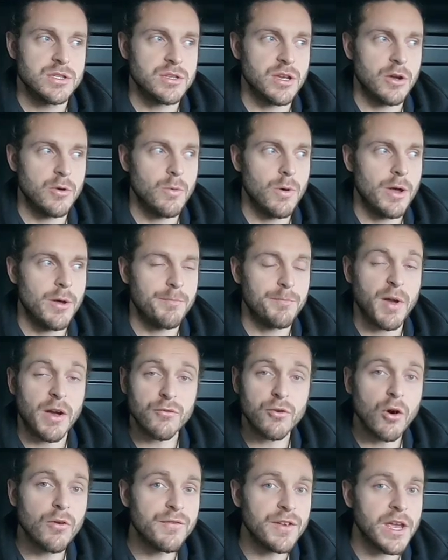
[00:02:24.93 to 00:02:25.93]
So
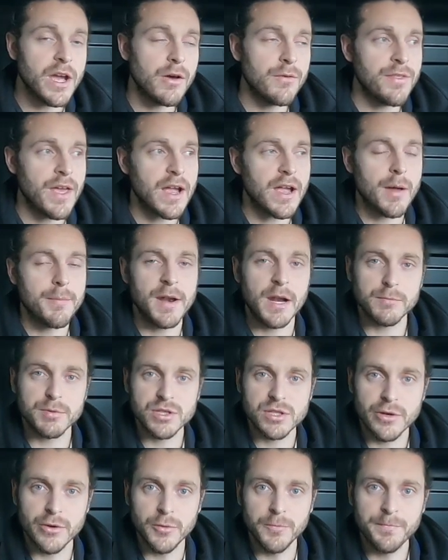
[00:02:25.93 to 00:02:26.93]
I've got a video of that coming up
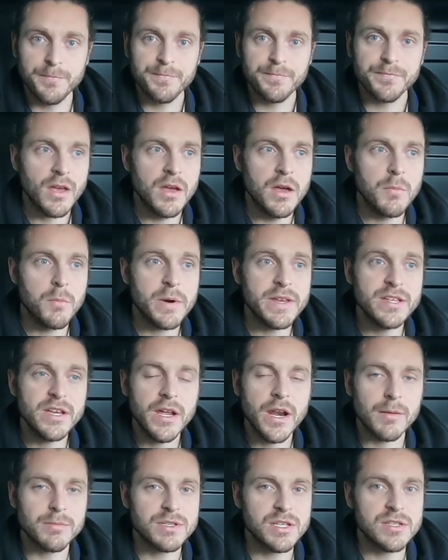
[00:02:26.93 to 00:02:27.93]
soon. We
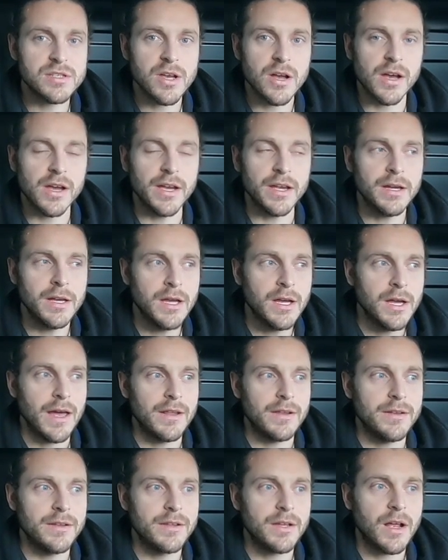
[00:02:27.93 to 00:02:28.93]
turn up to site
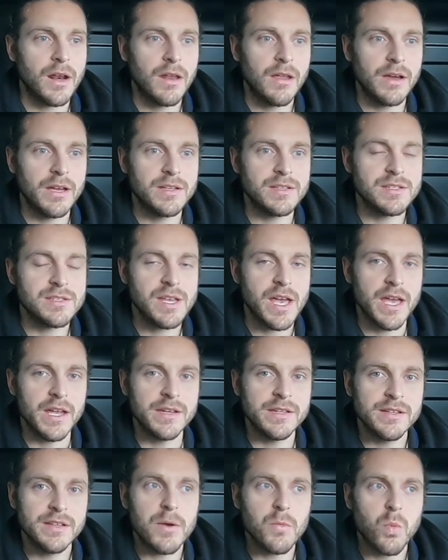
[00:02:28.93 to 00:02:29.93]
and the client
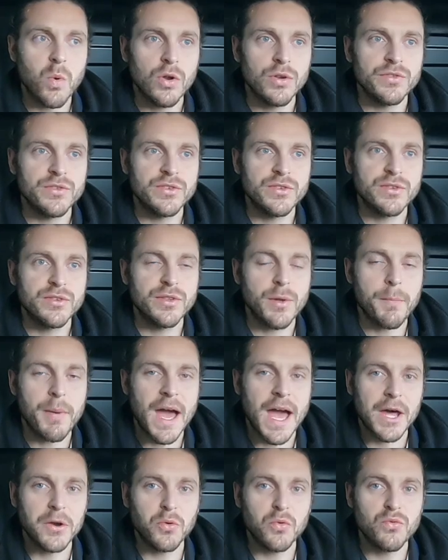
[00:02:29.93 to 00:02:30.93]
said they want the
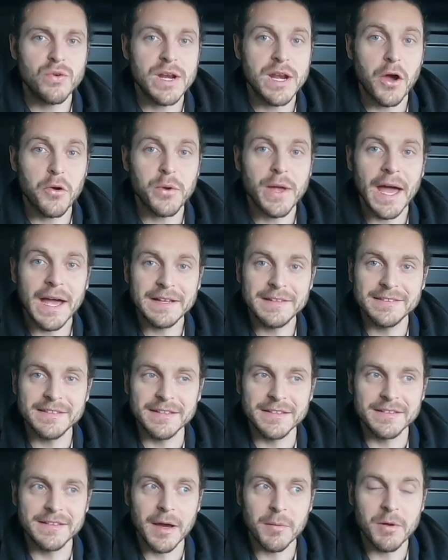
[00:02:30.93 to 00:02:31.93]
panel
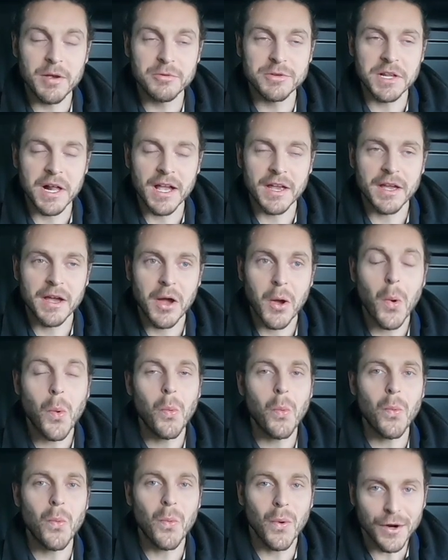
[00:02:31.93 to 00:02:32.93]
relocated. And we was like,
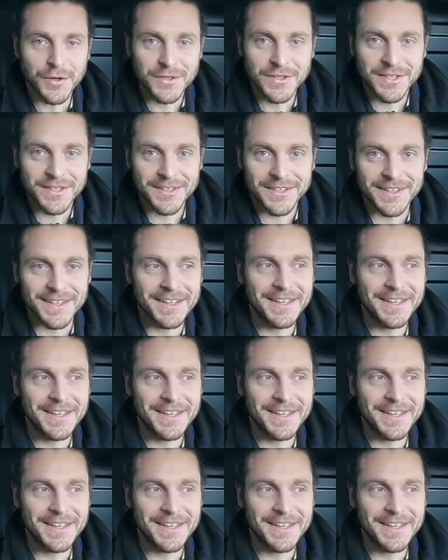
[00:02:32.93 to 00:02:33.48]
what?